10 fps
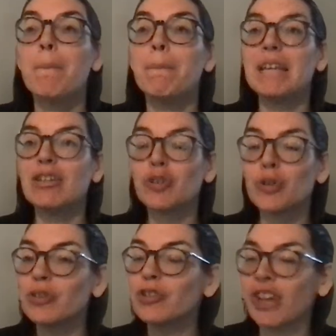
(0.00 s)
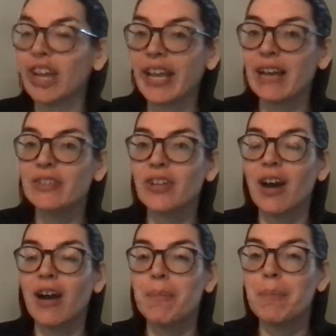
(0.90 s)
Be sure to check out
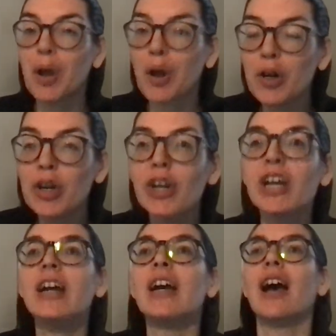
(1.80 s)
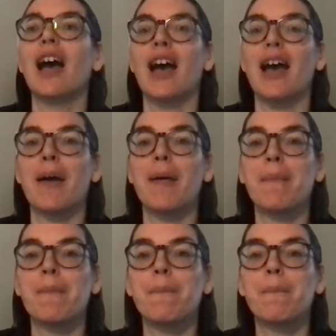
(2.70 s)
our blog
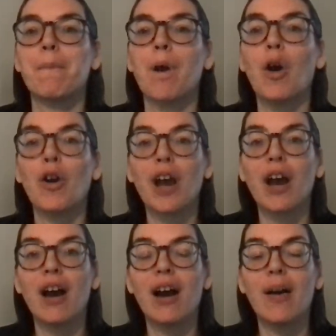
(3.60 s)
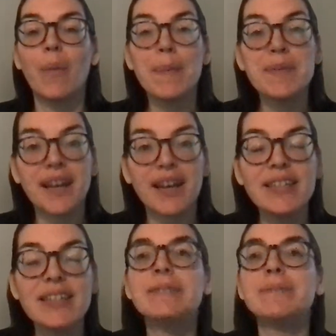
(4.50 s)
on our
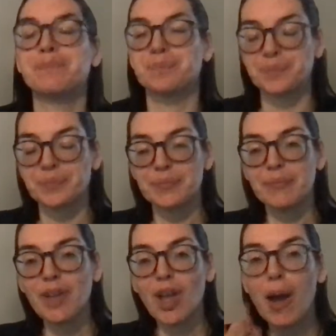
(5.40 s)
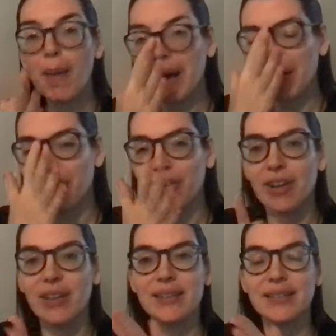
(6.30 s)
website about
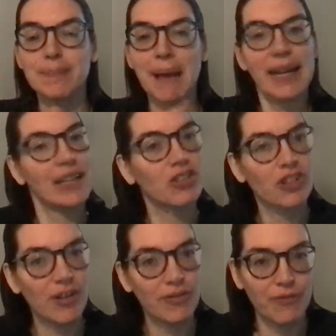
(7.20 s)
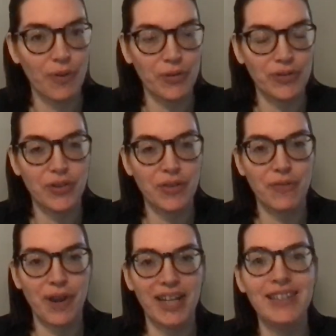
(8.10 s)
the Spanish false
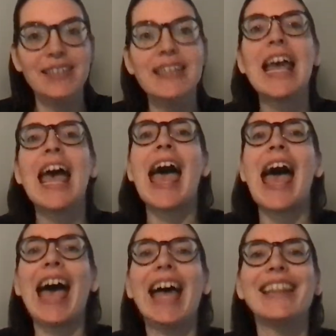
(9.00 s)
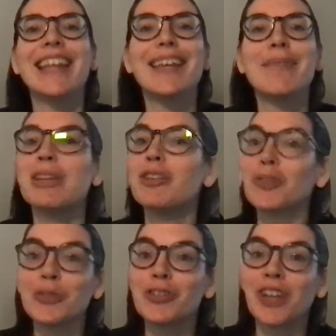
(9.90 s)
friends. And then be
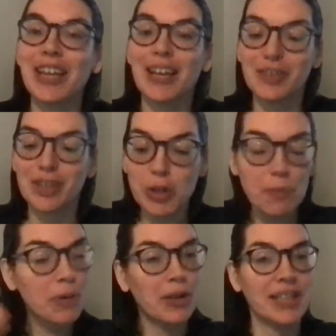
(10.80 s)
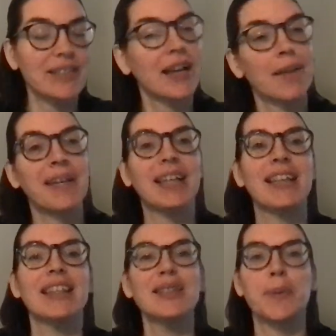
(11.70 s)
sure to check out the new blog that's
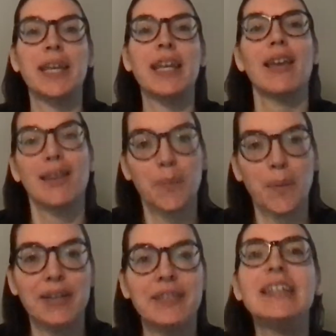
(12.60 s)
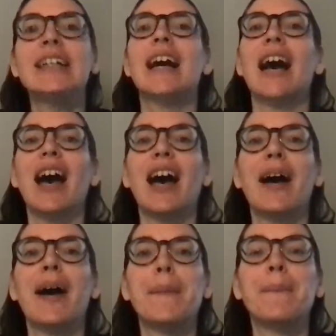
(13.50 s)
coming this week as well
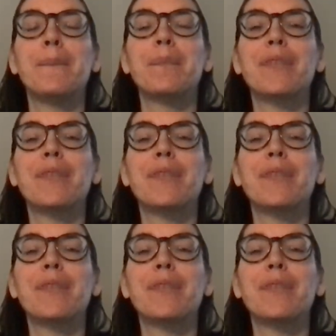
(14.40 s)
for